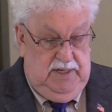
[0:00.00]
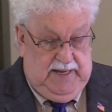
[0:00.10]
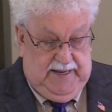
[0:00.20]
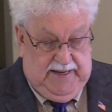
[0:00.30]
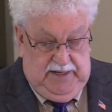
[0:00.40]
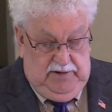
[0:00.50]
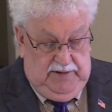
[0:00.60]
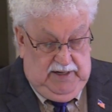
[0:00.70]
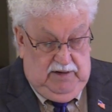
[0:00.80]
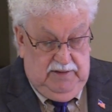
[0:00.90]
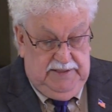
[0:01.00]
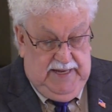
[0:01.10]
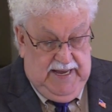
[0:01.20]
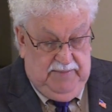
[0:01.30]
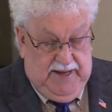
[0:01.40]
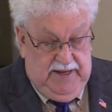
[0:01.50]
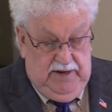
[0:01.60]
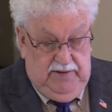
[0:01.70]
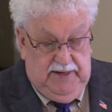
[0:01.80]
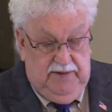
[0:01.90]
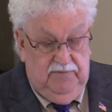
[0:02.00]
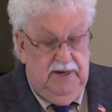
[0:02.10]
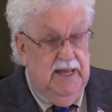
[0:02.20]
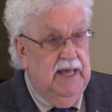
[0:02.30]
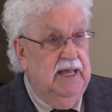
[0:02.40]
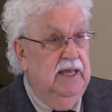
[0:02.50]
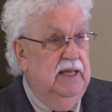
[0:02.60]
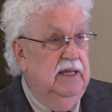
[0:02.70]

I hear it all the time. I hear it every day.